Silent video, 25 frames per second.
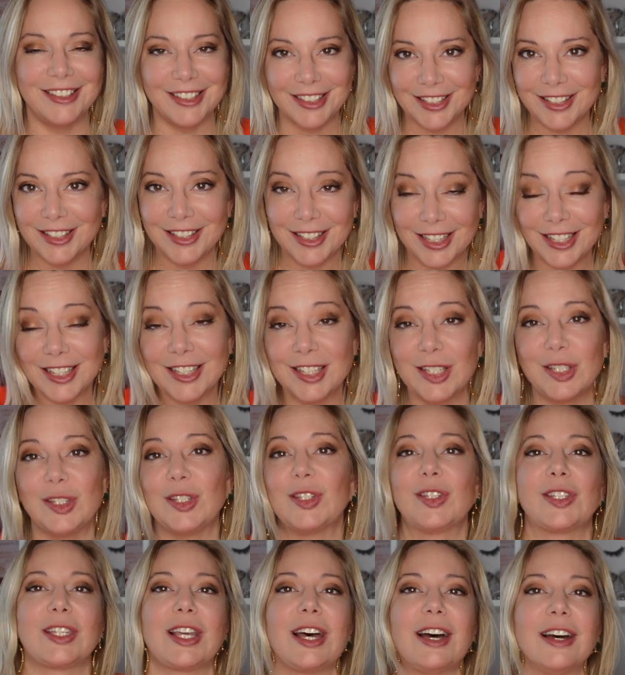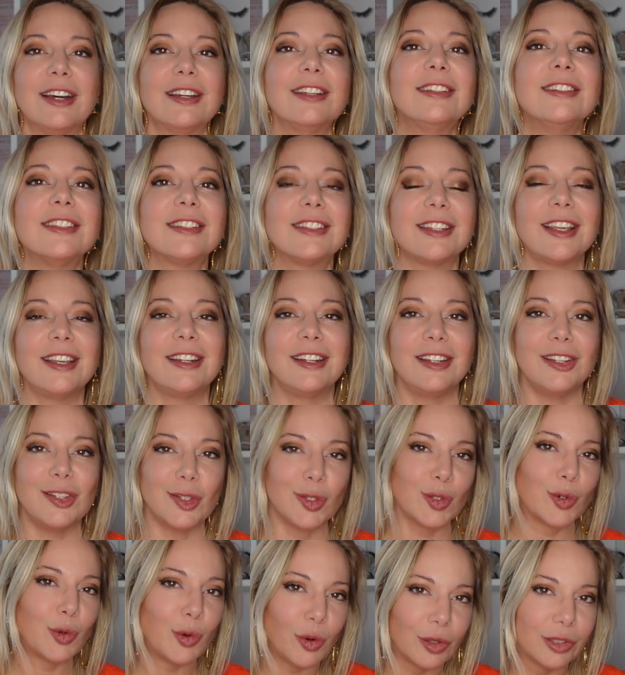this, his designs and his
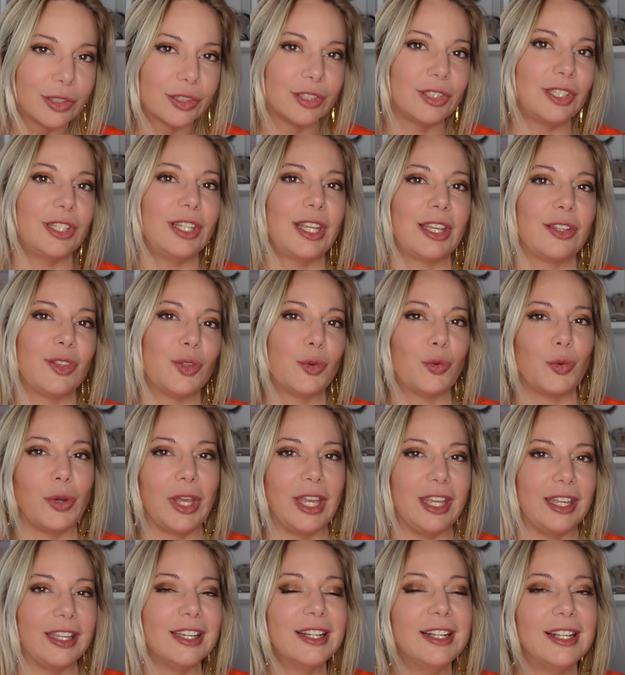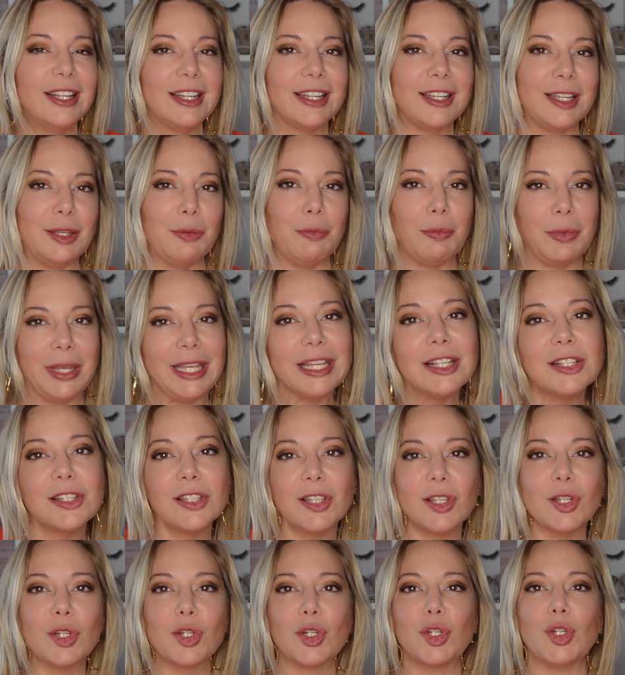quality and the way he makes
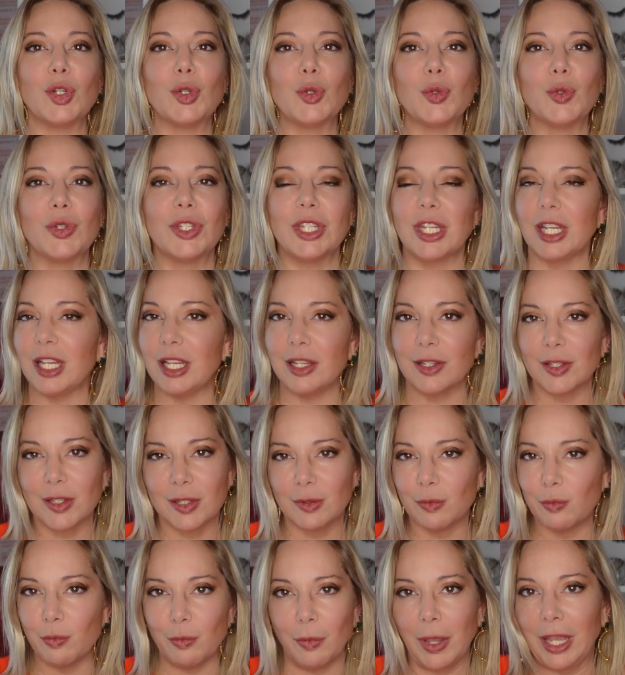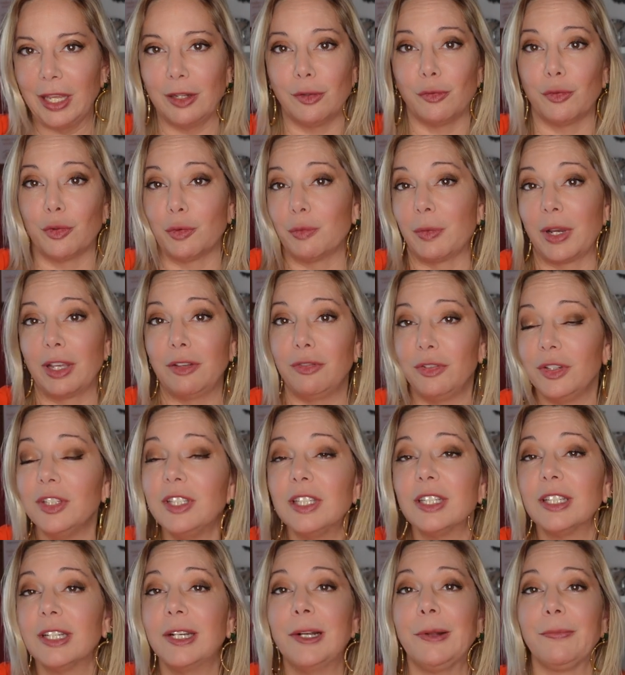his shoes is made for my feet.